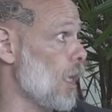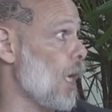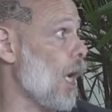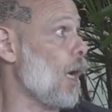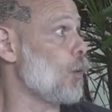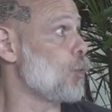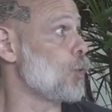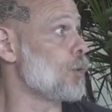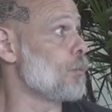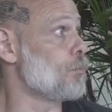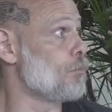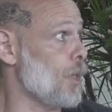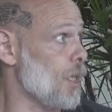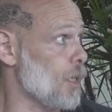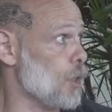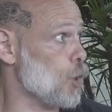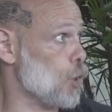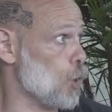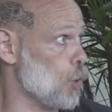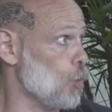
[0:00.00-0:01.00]
I would
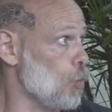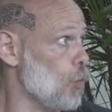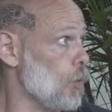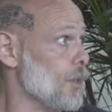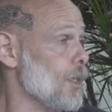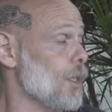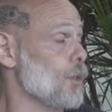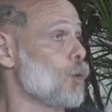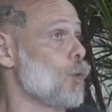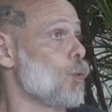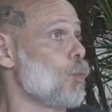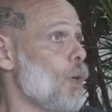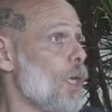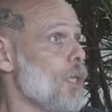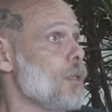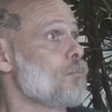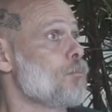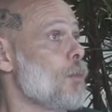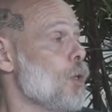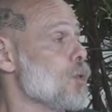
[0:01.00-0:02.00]
make sure that the
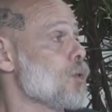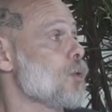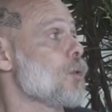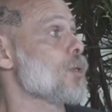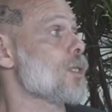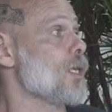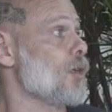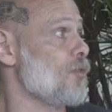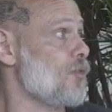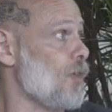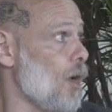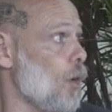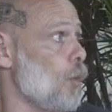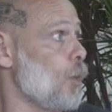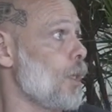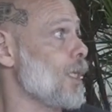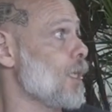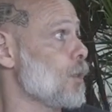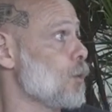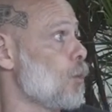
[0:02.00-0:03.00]
right muscles are
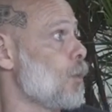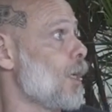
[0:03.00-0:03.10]
firing at the